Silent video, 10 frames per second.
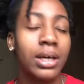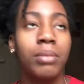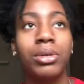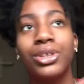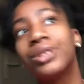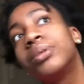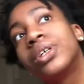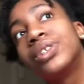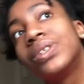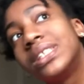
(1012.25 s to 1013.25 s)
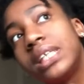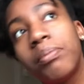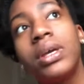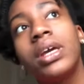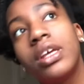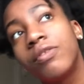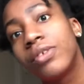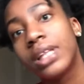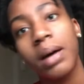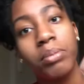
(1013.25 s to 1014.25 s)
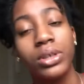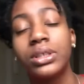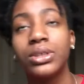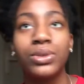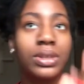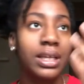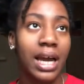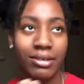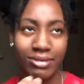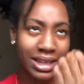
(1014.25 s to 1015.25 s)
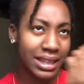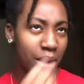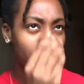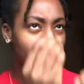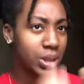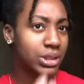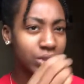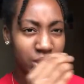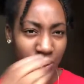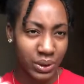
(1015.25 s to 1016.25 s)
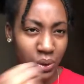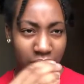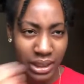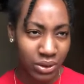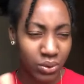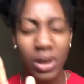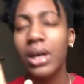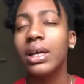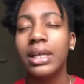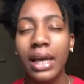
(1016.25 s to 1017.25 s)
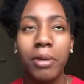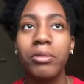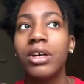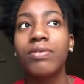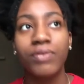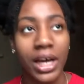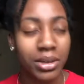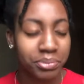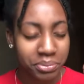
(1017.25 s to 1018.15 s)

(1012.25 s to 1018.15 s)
But just because she was stepping in for that person, so they kind of had that moment because they were talking through. Yeah, fine.